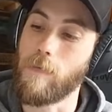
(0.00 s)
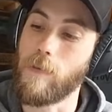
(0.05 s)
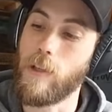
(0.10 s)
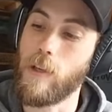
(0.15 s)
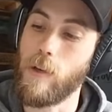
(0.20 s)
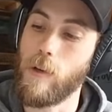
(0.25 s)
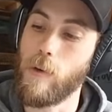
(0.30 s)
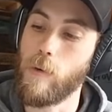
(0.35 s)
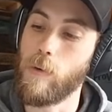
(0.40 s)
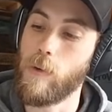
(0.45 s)

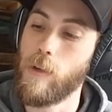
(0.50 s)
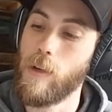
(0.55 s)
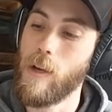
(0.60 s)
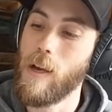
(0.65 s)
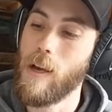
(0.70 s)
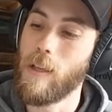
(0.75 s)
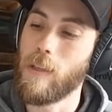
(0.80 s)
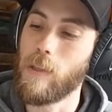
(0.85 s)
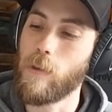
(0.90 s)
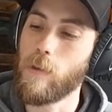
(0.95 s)
too
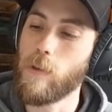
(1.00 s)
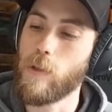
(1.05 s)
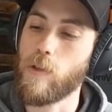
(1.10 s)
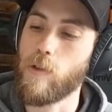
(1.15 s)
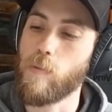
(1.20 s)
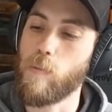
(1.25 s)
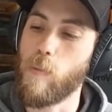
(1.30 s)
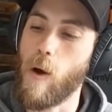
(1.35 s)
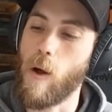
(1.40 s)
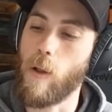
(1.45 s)
little
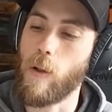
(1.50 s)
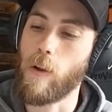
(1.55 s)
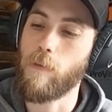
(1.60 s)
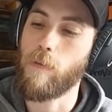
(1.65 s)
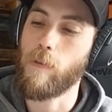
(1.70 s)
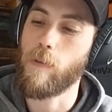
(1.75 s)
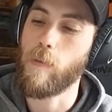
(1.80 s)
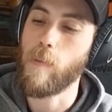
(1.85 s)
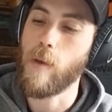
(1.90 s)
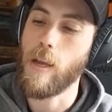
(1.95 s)
smaller
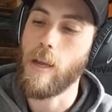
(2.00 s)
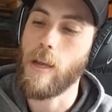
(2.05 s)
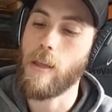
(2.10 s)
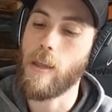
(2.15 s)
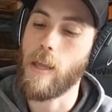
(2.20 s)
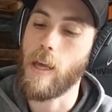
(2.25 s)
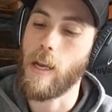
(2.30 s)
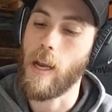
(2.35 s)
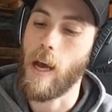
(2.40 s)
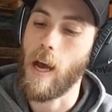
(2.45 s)
for me
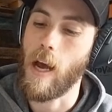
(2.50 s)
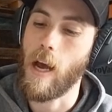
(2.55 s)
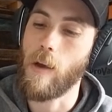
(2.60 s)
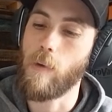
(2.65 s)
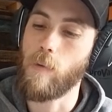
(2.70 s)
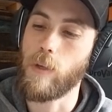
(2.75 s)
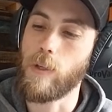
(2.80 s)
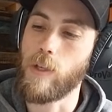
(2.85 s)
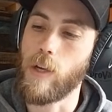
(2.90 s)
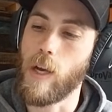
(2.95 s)
than I
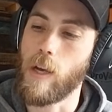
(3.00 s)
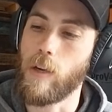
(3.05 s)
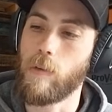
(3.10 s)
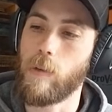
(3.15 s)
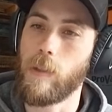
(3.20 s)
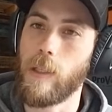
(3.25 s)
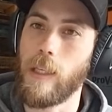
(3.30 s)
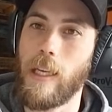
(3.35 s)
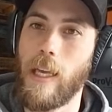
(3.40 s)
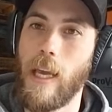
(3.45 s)
would
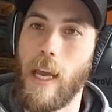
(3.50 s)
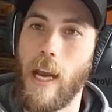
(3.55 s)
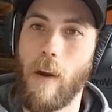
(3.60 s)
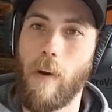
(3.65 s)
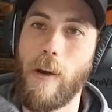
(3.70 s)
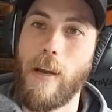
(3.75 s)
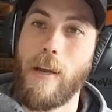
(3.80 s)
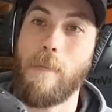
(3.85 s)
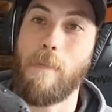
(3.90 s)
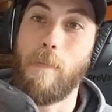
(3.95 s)
generally
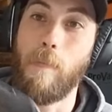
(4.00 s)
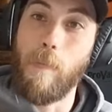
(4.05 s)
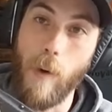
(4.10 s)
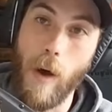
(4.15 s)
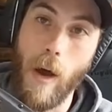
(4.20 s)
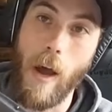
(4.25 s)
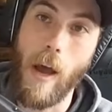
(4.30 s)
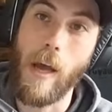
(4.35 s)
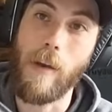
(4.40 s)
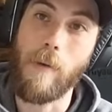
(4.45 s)
carry,
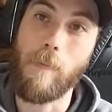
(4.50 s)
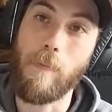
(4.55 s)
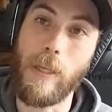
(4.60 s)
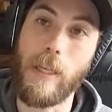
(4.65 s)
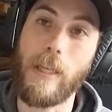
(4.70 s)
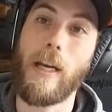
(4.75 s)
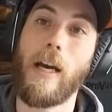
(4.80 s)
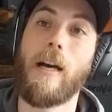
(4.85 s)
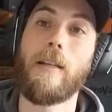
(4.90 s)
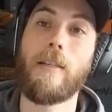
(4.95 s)
but
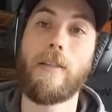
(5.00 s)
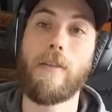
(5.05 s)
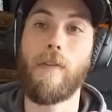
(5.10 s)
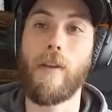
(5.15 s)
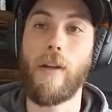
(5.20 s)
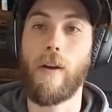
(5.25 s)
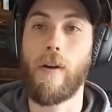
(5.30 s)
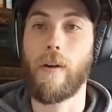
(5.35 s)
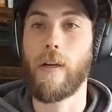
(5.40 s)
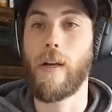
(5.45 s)
because of
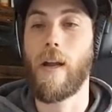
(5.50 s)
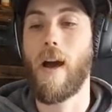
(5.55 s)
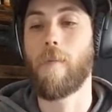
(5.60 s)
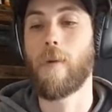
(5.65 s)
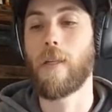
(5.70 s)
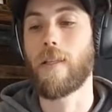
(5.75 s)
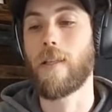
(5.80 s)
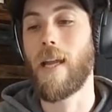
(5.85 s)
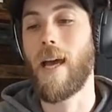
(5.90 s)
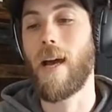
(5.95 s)
the
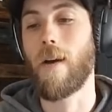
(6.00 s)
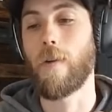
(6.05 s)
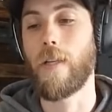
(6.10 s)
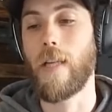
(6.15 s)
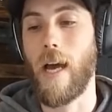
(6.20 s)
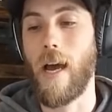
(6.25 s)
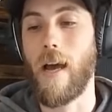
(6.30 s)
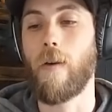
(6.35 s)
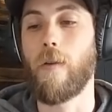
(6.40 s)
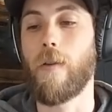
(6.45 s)
ergonomics and how
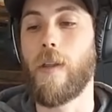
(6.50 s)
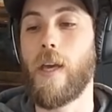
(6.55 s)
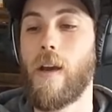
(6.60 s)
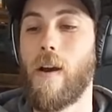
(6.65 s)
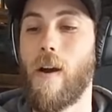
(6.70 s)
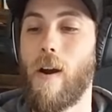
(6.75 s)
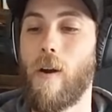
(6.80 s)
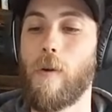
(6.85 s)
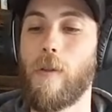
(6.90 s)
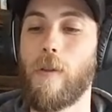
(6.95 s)
dialed they
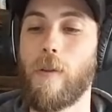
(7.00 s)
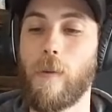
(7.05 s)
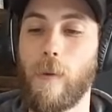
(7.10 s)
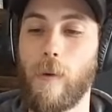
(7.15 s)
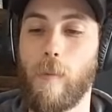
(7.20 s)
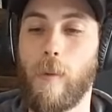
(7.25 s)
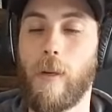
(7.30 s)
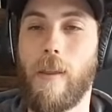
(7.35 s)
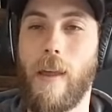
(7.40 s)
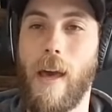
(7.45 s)
are with a
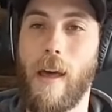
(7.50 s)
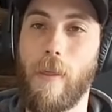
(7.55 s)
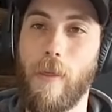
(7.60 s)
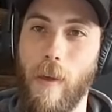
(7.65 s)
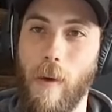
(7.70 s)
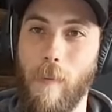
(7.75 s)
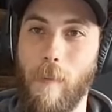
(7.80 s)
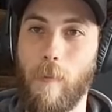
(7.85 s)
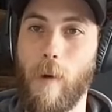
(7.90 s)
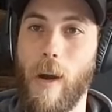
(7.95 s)
little bit of that
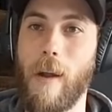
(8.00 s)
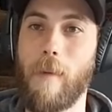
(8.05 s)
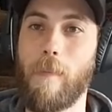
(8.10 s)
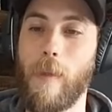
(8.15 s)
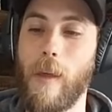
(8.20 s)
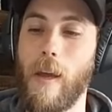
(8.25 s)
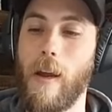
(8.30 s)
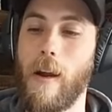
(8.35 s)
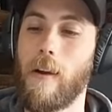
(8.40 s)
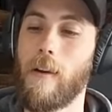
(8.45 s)
thumb ramp
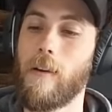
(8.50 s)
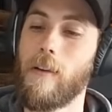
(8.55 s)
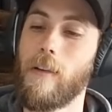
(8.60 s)
there,